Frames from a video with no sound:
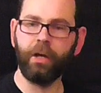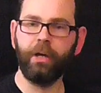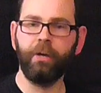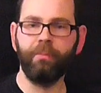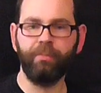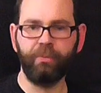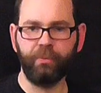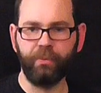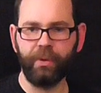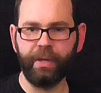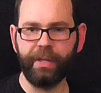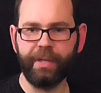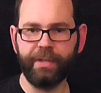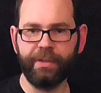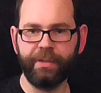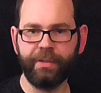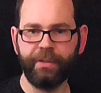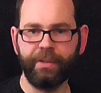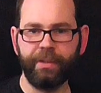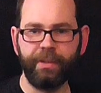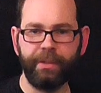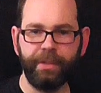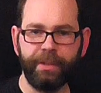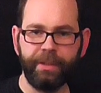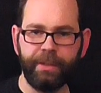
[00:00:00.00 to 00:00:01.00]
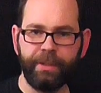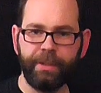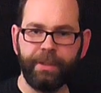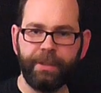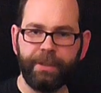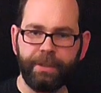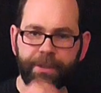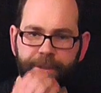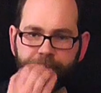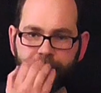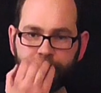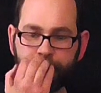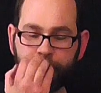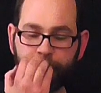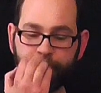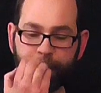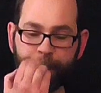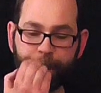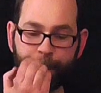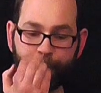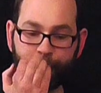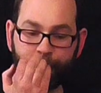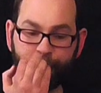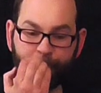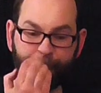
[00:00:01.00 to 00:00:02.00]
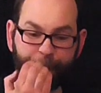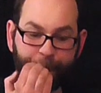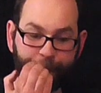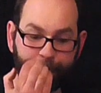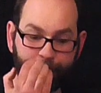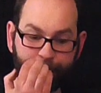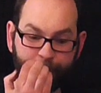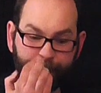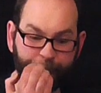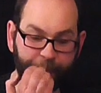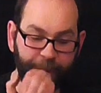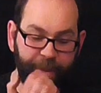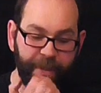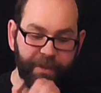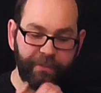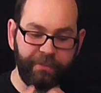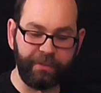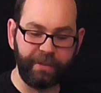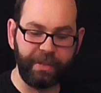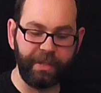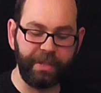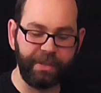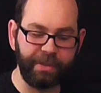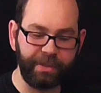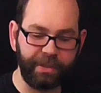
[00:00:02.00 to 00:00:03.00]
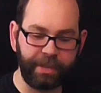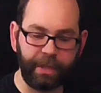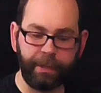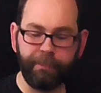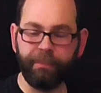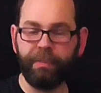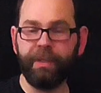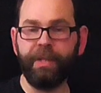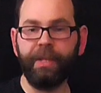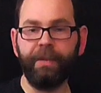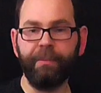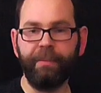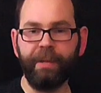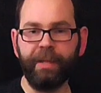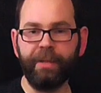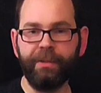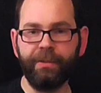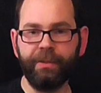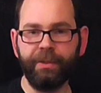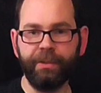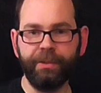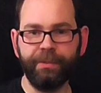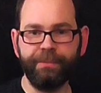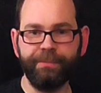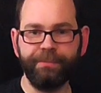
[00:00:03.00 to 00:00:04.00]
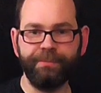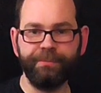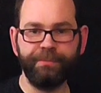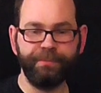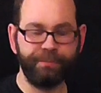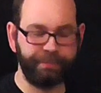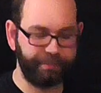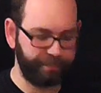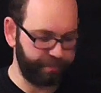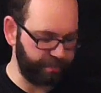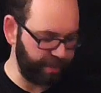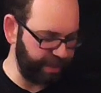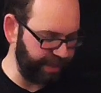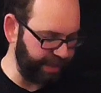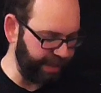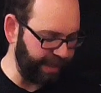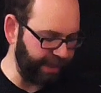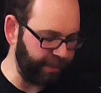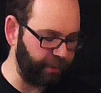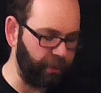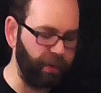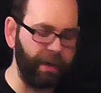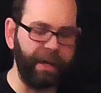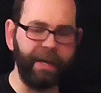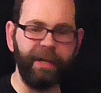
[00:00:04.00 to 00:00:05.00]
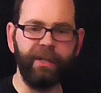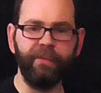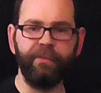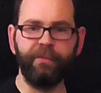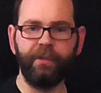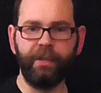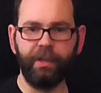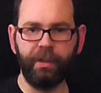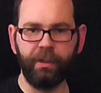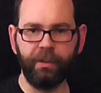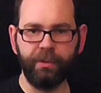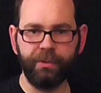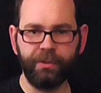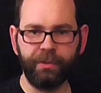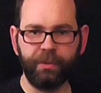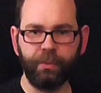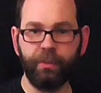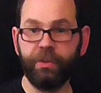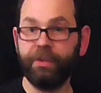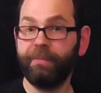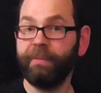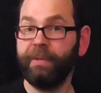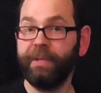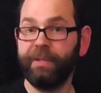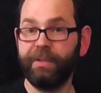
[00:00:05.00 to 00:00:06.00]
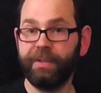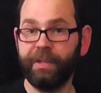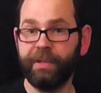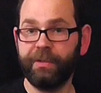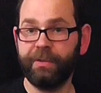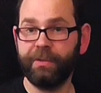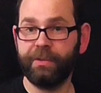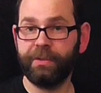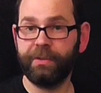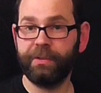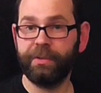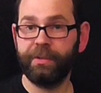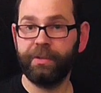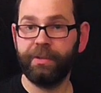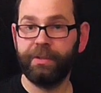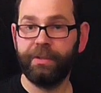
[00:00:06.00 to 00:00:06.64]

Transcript: upgrade. So, if he is a company commander, he cannot have the Lost, which makes sense.